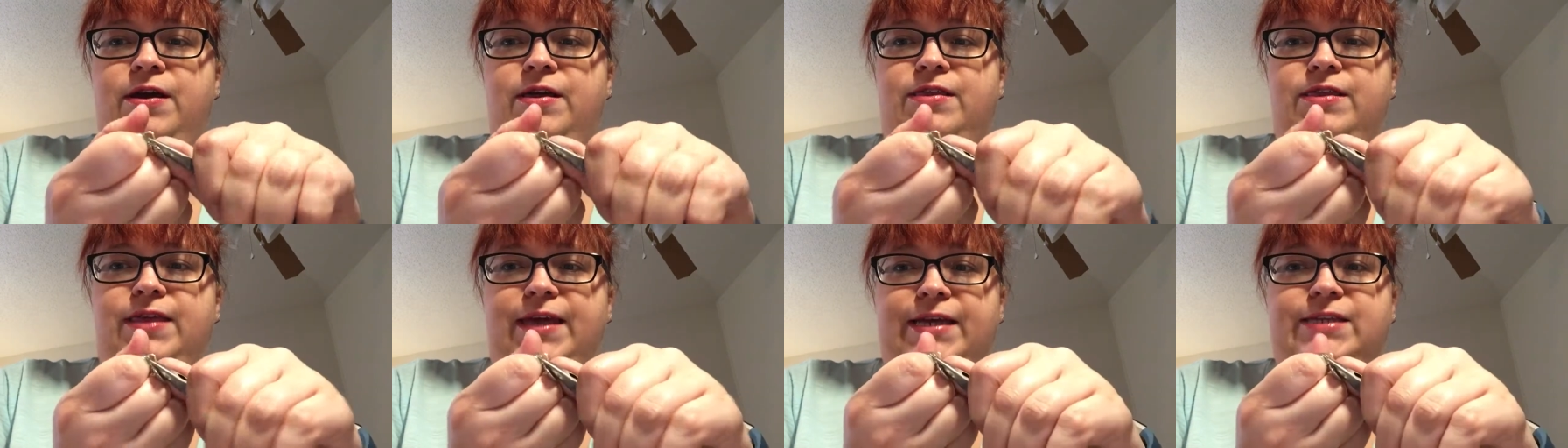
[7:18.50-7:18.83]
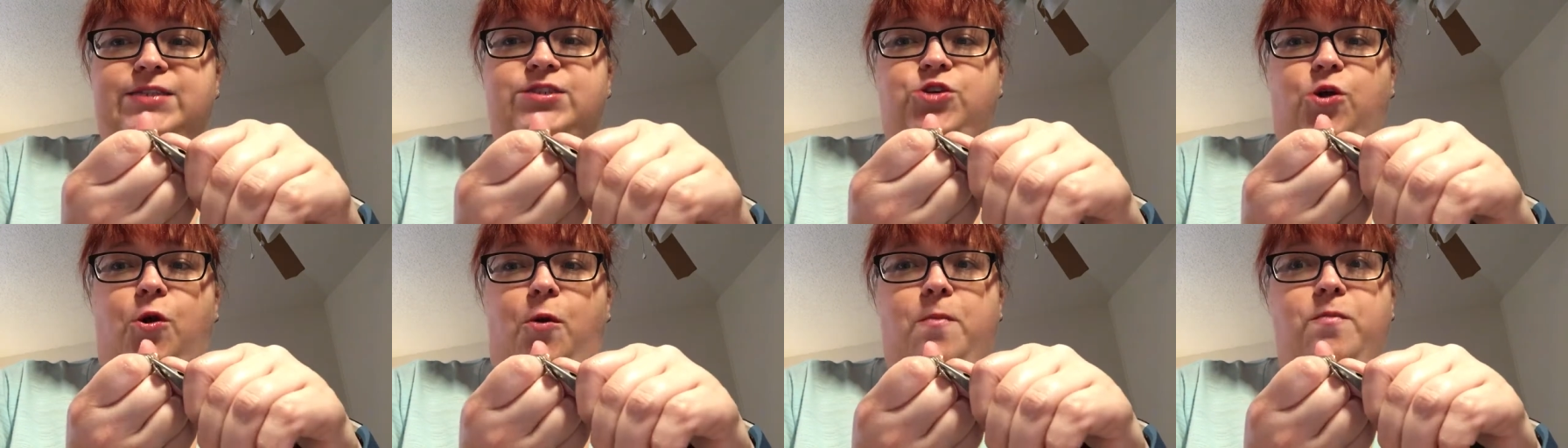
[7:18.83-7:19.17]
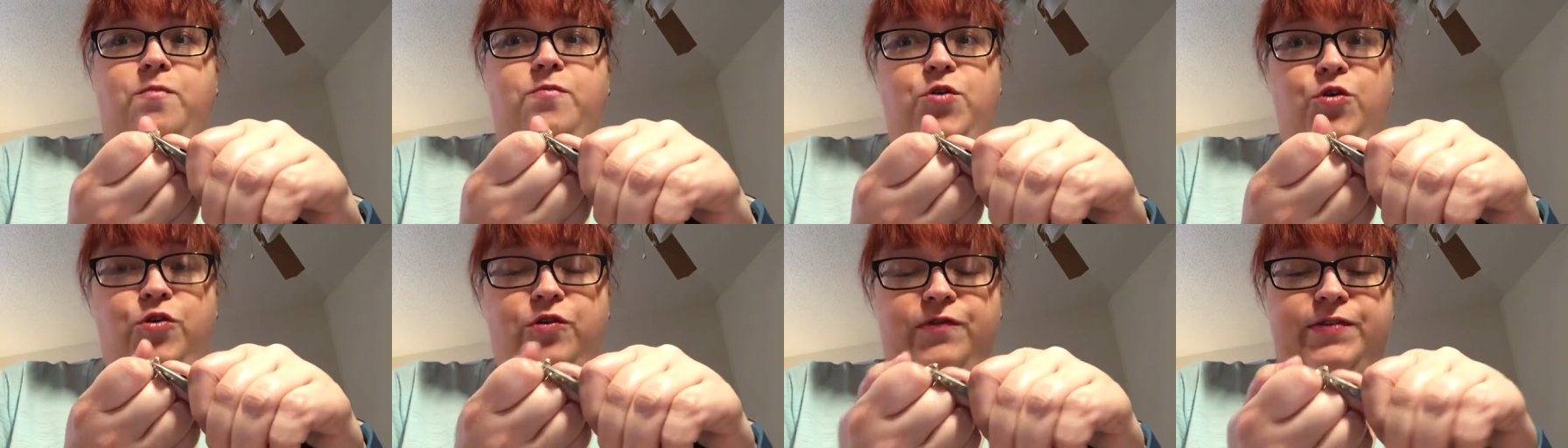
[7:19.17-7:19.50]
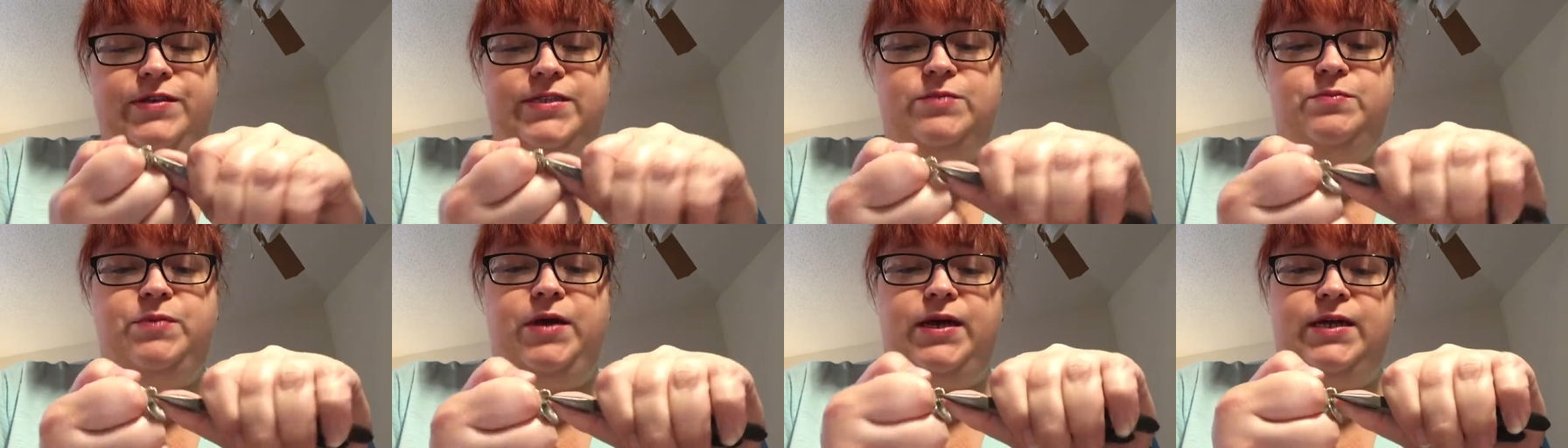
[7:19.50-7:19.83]
Things don't move
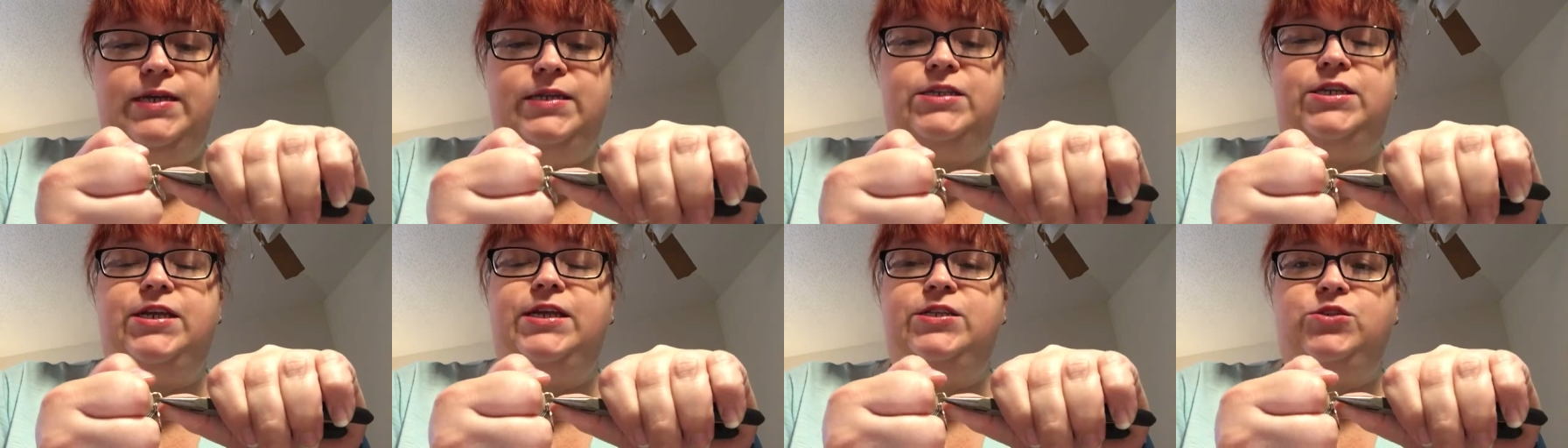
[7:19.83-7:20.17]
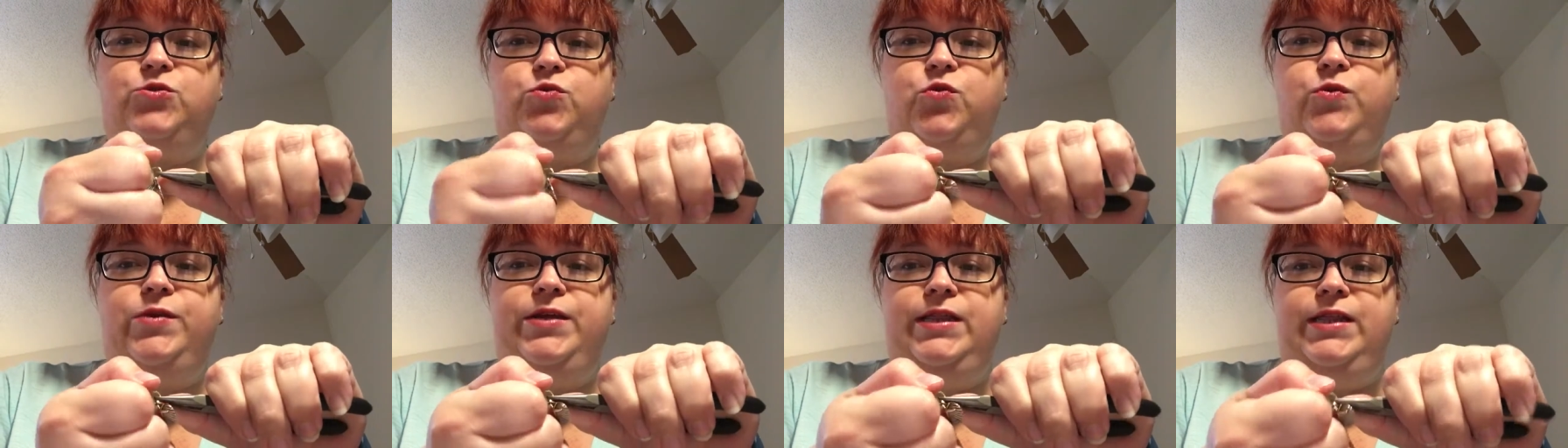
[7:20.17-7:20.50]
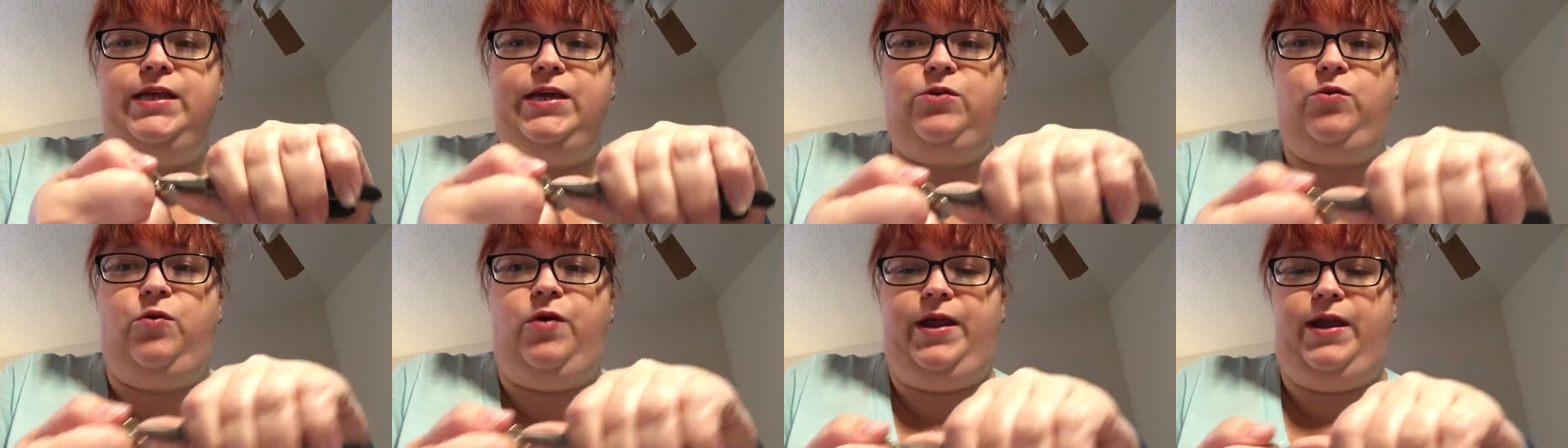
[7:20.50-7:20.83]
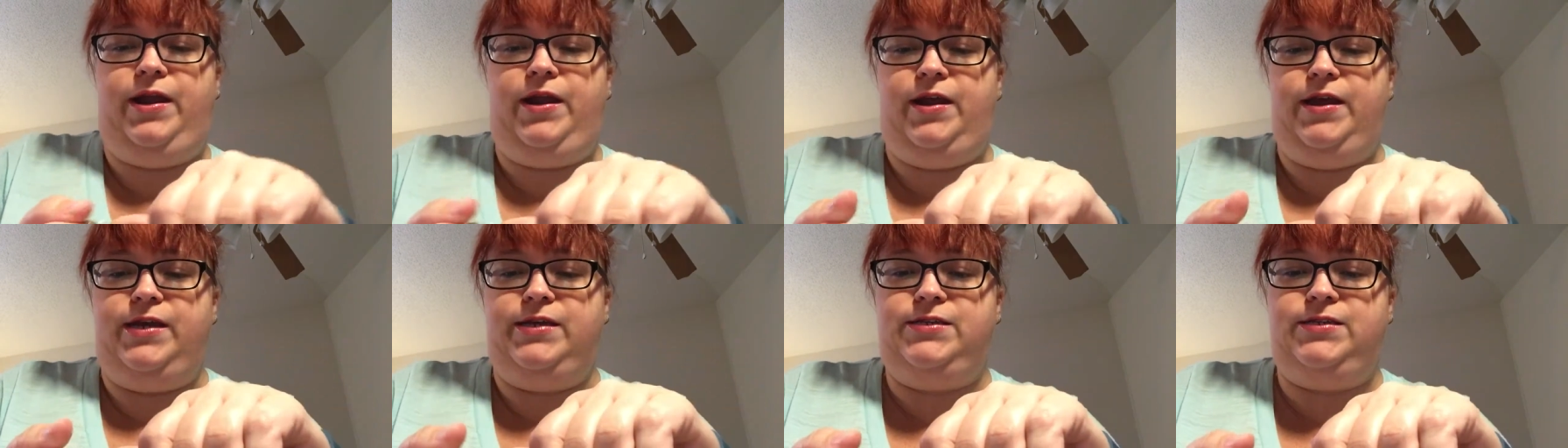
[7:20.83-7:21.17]
as much. It's really quite
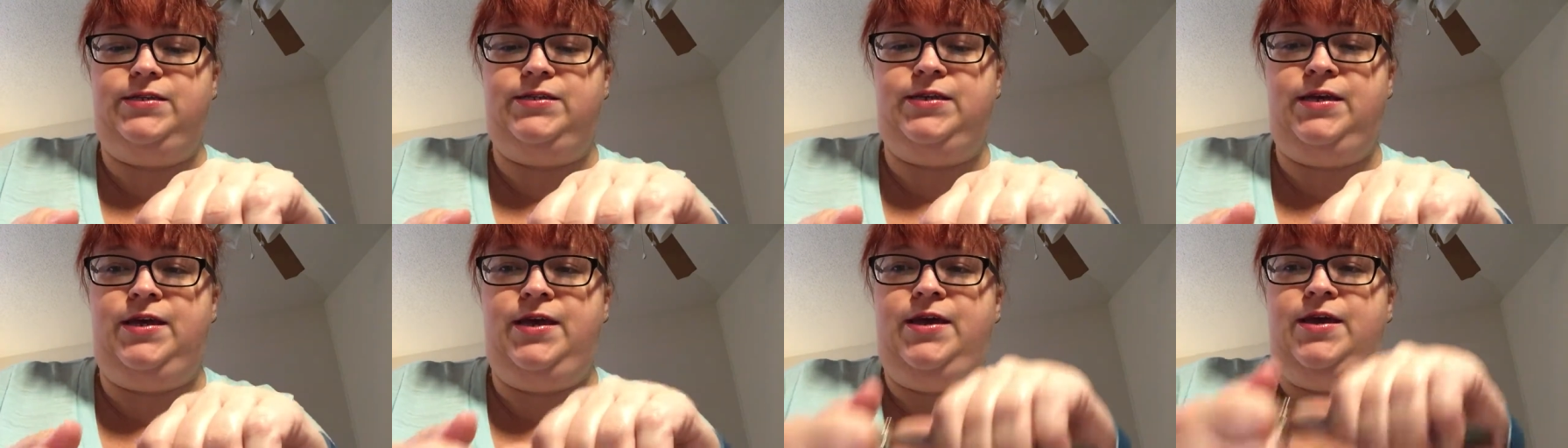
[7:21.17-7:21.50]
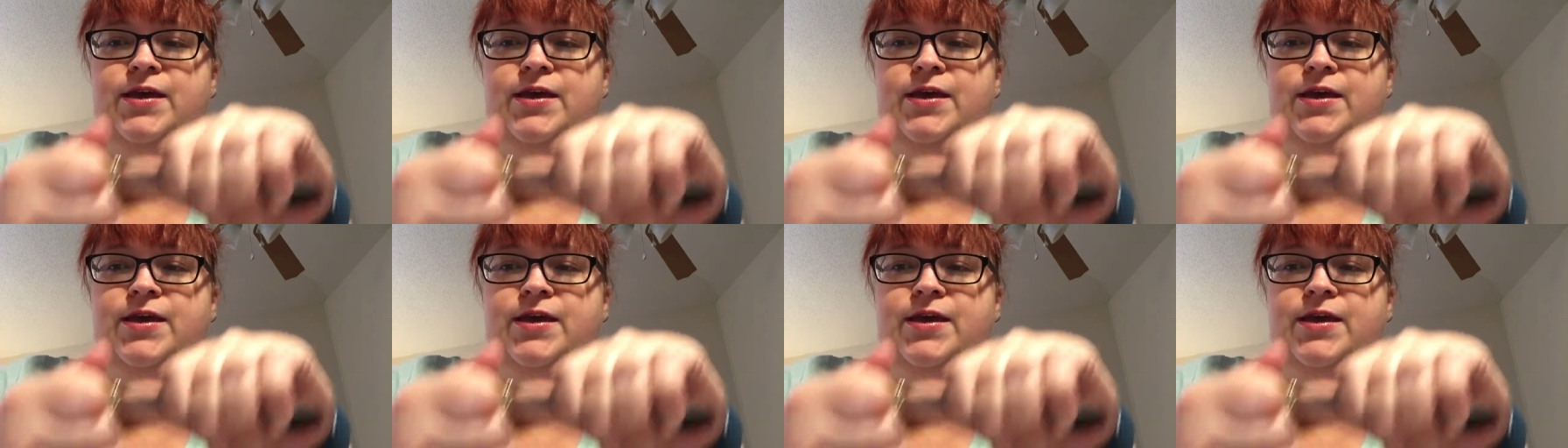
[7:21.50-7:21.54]
nice.